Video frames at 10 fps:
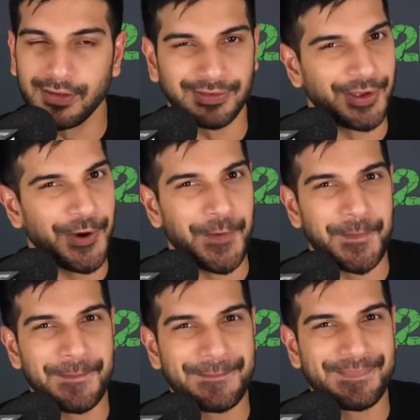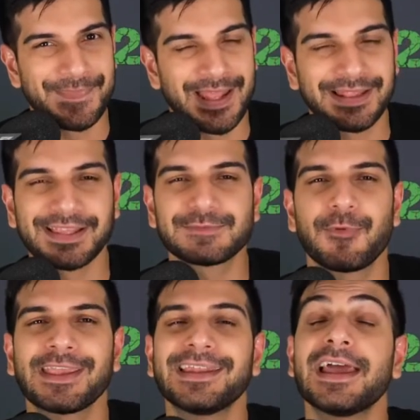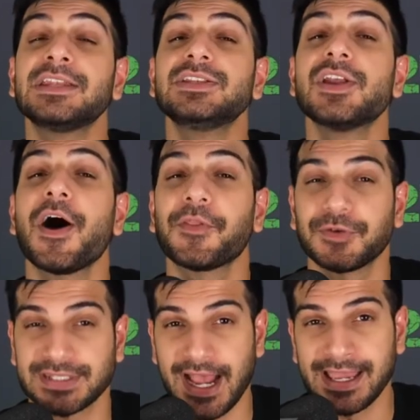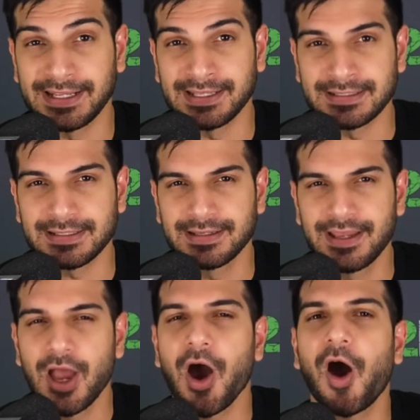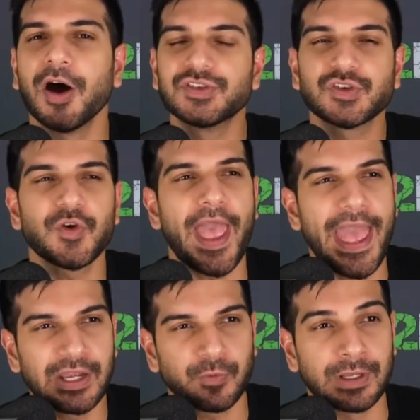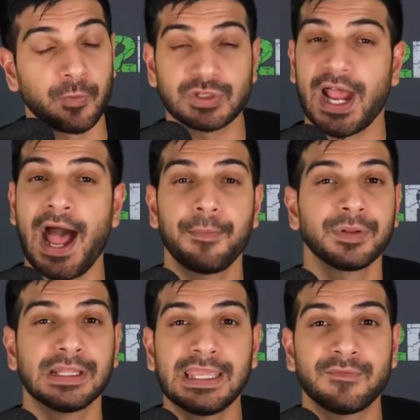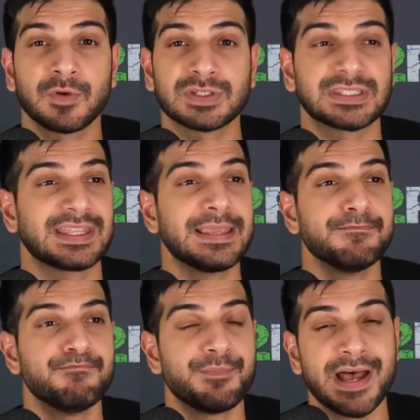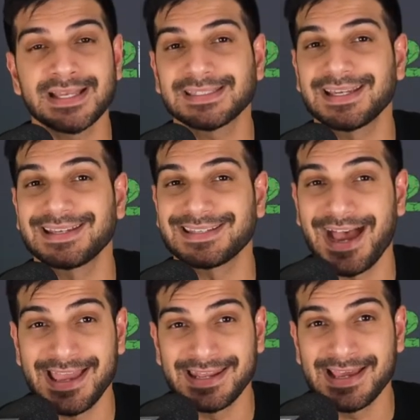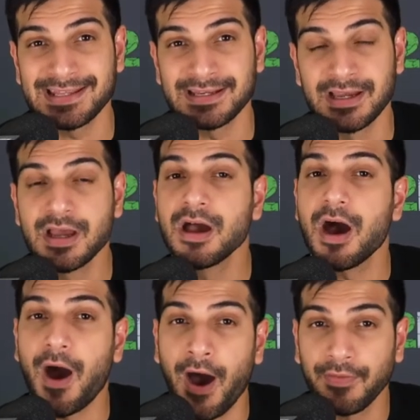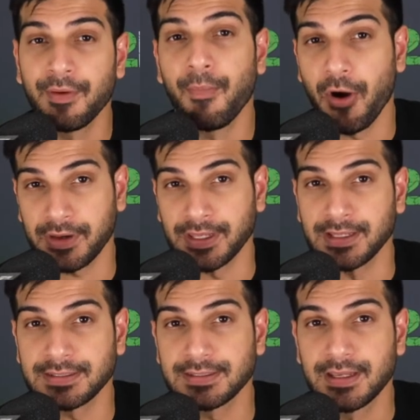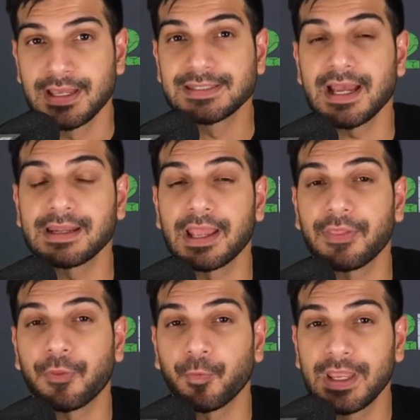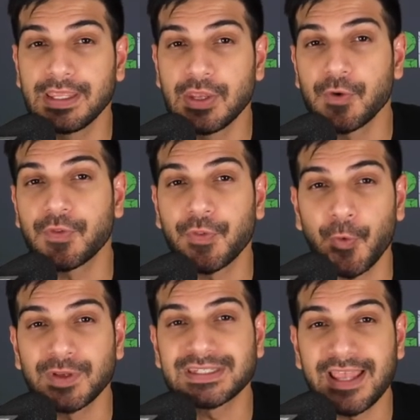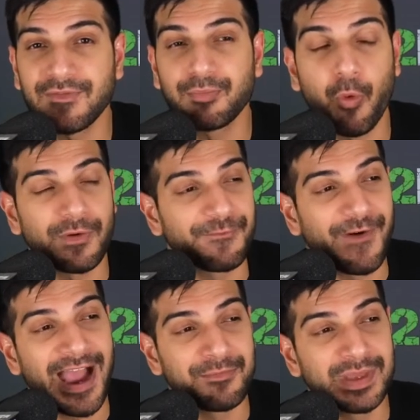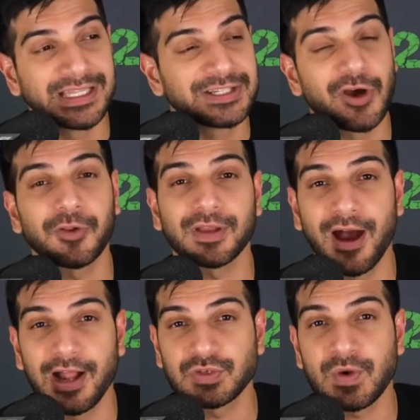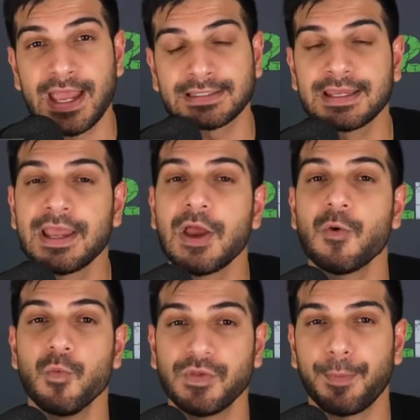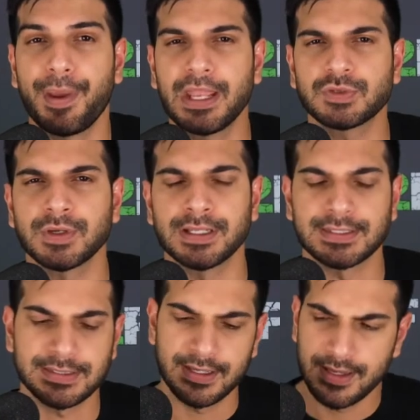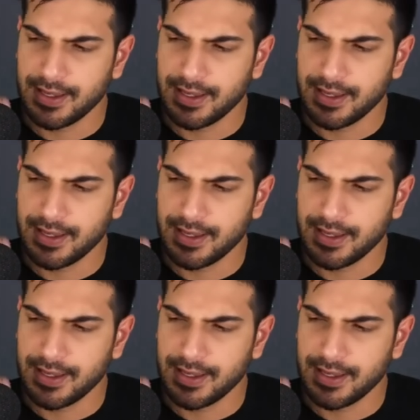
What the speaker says: No. Let's bring in another tight end, Hunter Henry, which I believe was the best tight end on the market, signing a three-year, $37.5 million contract with the Patriots.